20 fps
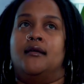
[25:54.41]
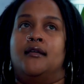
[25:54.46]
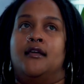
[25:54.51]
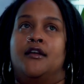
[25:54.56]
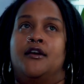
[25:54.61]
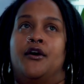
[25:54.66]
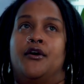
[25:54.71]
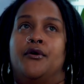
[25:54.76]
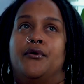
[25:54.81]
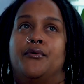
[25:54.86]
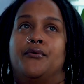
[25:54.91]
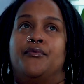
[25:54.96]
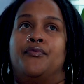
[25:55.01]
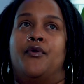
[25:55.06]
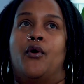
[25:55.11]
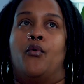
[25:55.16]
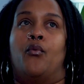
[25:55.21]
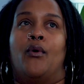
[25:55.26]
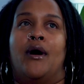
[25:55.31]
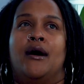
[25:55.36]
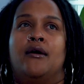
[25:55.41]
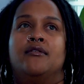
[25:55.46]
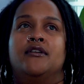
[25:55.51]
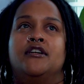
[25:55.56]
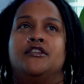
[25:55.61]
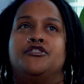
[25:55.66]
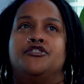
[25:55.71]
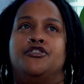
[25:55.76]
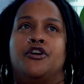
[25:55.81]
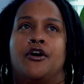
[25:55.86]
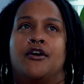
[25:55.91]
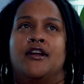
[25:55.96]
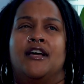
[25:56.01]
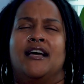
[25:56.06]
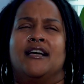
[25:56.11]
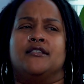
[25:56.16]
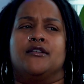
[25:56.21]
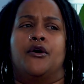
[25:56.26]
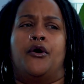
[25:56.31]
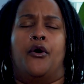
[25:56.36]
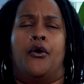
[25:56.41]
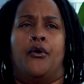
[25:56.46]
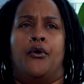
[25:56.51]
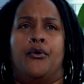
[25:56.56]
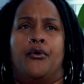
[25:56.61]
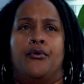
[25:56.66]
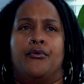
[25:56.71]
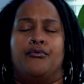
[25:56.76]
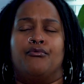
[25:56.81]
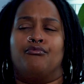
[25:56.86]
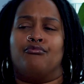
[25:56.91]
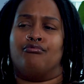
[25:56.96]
you know, the wellness journey as a whole